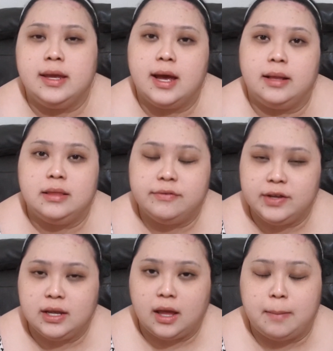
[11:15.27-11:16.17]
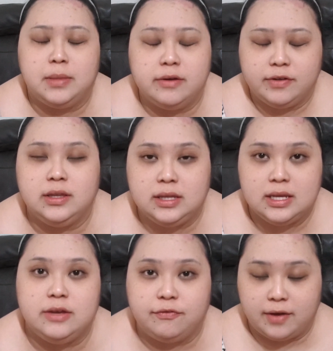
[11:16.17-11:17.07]
yeah, I'm loving
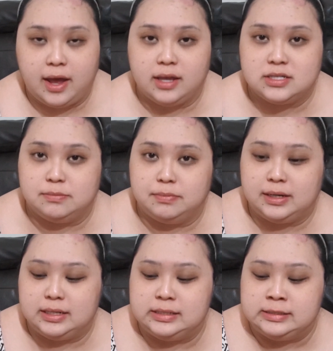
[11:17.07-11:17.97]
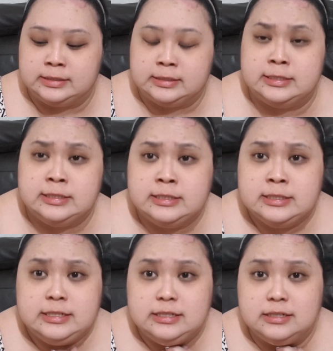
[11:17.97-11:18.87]
the effects, but
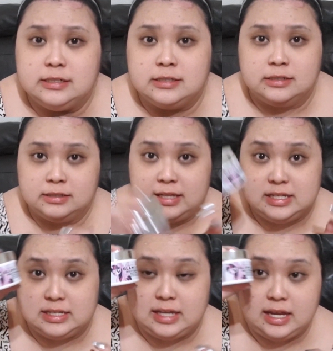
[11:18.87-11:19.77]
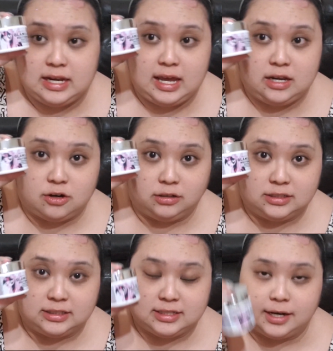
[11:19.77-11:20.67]
oh, this is
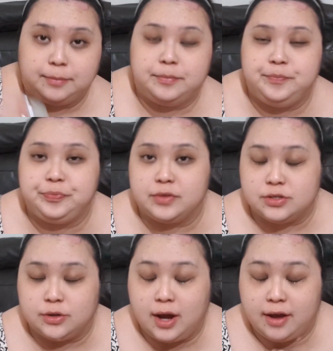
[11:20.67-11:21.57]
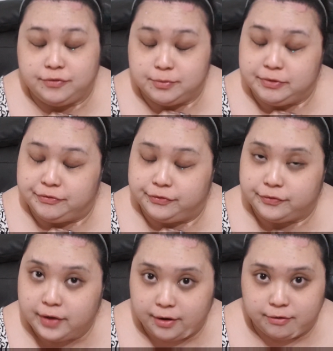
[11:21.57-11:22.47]
$88 a tub. So I have to be
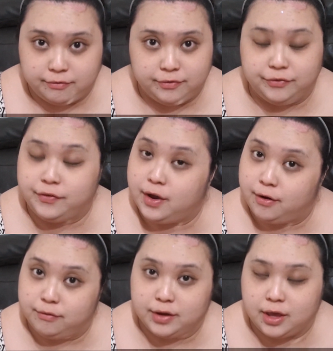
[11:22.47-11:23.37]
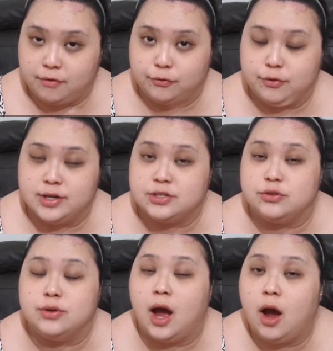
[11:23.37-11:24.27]
very, very careful as
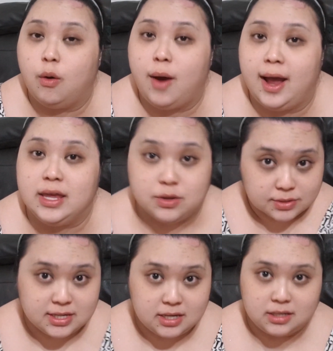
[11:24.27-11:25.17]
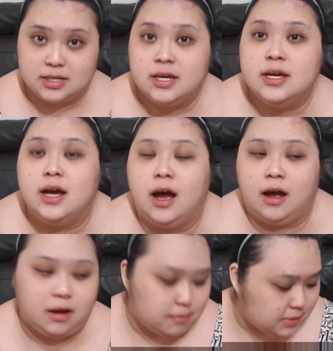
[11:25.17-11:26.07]
to how I use it.
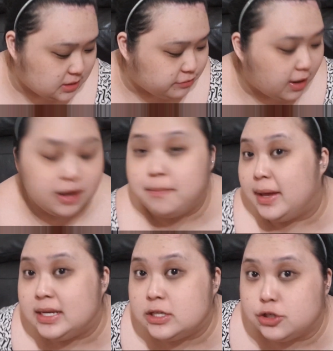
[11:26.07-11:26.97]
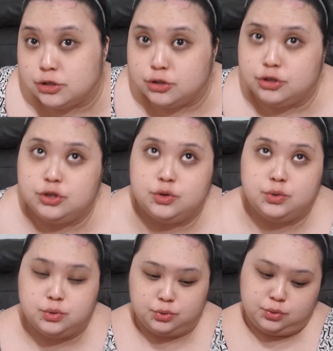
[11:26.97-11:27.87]
It's recommended to
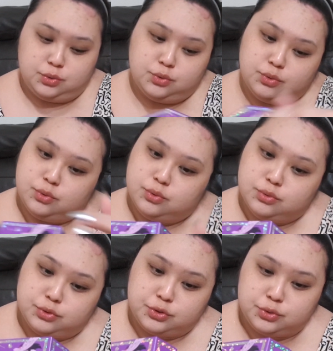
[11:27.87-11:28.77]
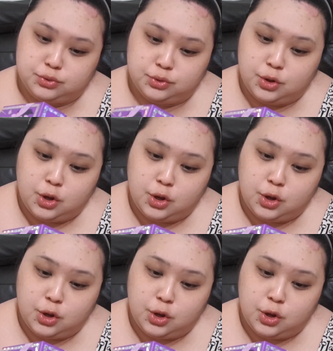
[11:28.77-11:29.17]
use